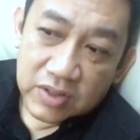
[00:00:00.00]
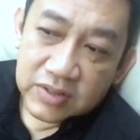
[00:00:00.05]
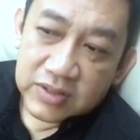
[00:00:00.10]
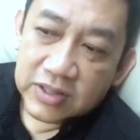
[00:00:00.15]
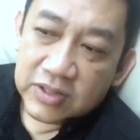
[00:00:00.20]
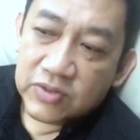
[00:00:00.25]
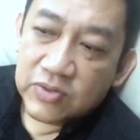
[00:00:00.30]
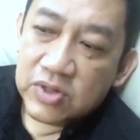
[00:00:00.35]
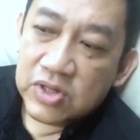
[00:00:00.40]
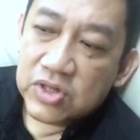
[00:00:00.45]
He's
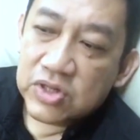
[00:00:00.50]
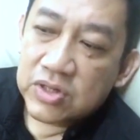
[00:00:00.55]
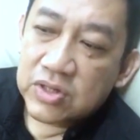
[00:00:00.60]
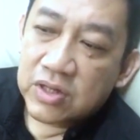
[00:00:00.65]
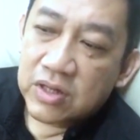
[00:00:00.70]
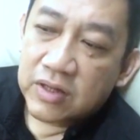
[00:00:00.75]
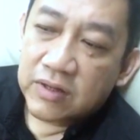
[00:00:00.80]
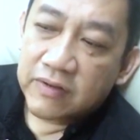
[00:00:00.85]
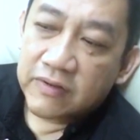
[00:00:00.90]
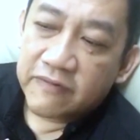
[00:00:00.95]
a
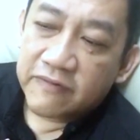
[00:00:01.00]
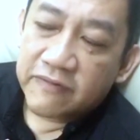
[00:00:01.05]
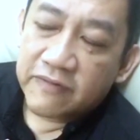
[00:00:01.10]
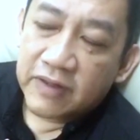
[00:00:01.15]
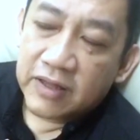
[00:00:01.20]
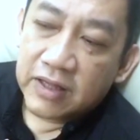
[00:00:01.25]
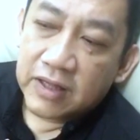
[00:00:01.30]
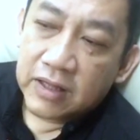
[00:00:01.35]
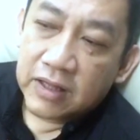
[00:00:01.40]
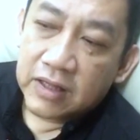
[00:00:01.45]
creature of
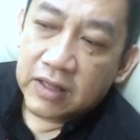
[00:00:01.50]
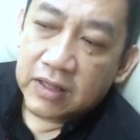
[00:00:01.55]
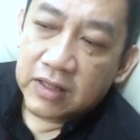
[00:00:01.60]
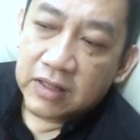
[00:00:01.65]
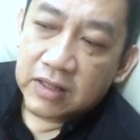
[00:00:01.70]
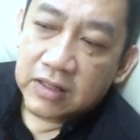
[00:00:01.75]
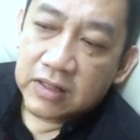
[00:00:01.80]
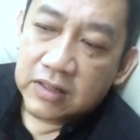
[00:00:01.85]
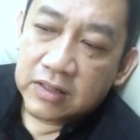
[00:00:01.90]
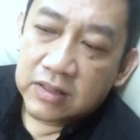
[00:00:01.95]
uh,